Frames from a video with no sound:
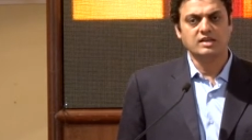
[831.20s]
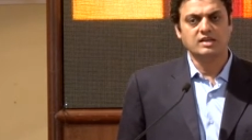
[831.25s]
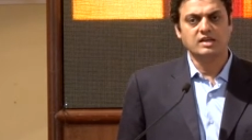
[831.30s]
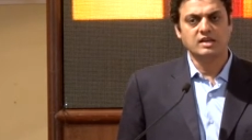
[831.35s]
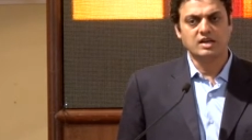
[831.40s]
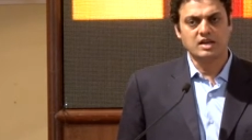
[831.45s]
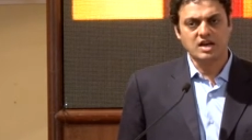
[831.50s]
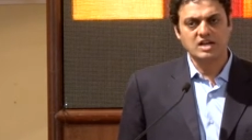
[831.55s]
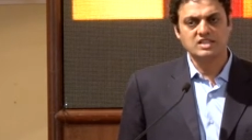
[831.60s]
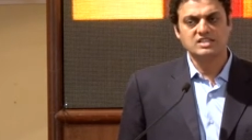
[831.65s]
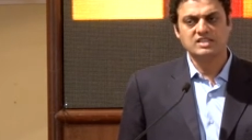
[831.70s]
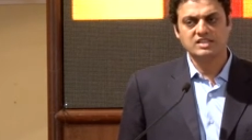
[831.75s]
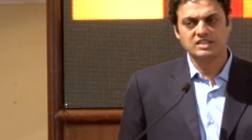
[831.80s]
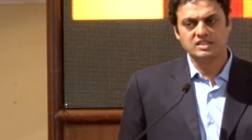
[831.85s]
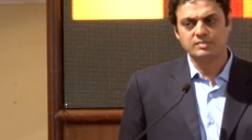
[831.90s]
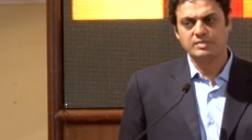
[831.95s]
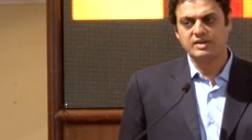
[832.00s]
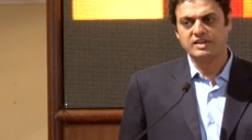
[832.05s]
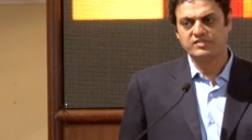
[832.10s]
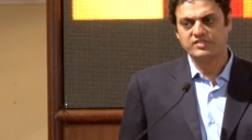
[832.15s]
largely in
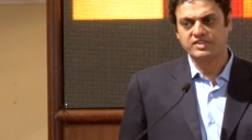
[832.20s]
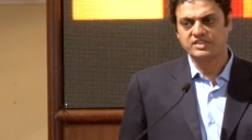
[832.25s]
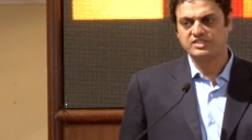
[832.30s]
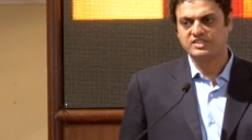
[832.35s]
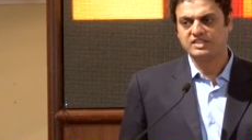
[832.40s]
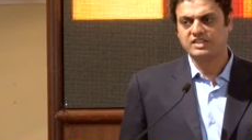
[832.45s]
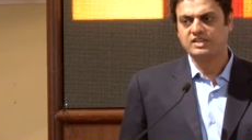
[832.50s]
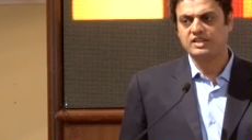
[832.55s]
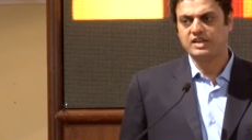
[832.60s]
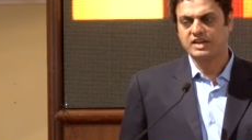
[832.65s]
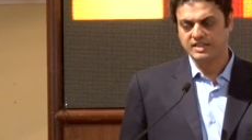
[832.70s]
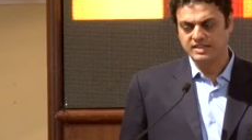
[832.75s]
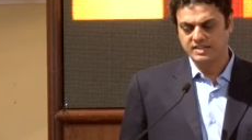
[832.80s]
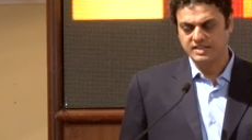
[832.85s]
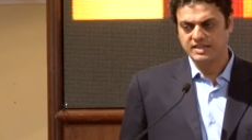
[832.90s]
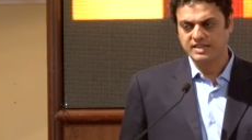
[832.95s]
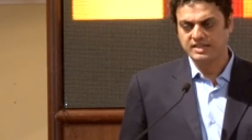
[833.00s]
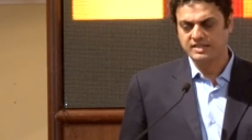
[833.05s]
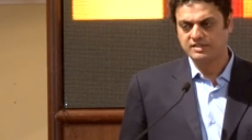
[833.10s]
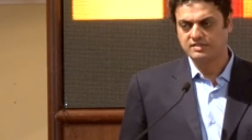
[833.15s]
the manufacturing,
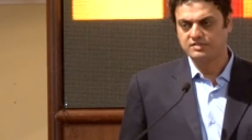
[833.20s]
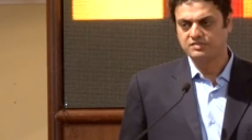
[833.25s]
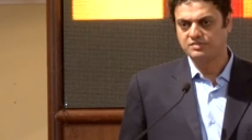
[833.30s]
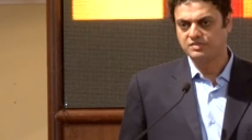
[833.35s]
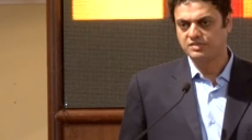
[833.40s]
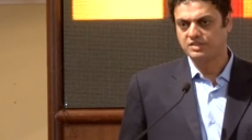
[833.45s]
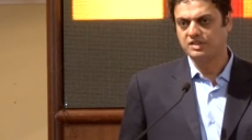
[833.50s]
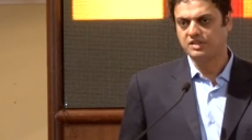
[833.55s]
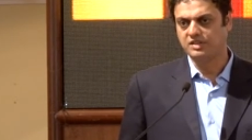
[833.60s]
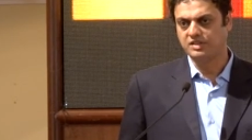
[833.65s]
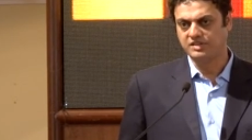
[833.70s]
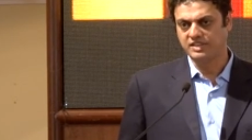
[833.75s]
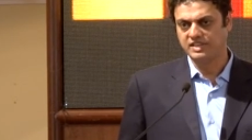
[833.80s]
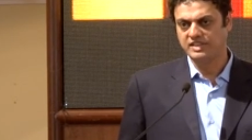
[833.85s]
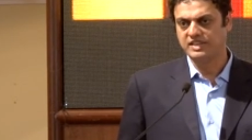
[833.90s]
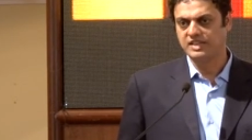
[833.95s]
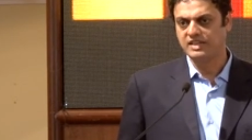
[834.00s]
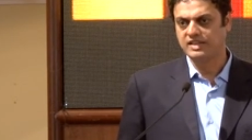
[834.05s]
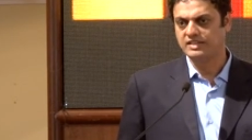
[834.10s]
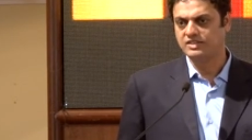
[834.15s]
high-tech, uh,
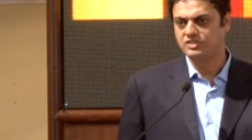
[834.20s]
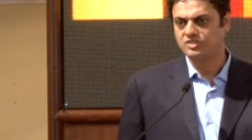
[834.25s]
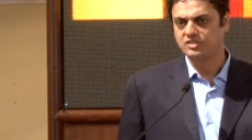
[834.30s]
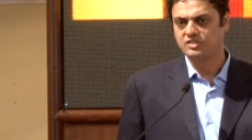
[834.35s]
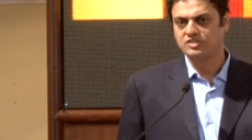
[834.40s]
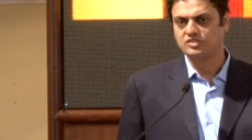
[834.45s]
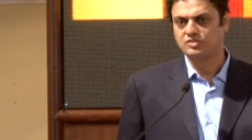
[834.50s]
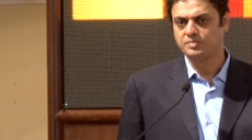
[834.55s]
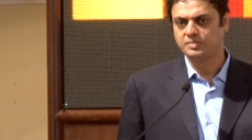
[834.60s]
retail, and insurance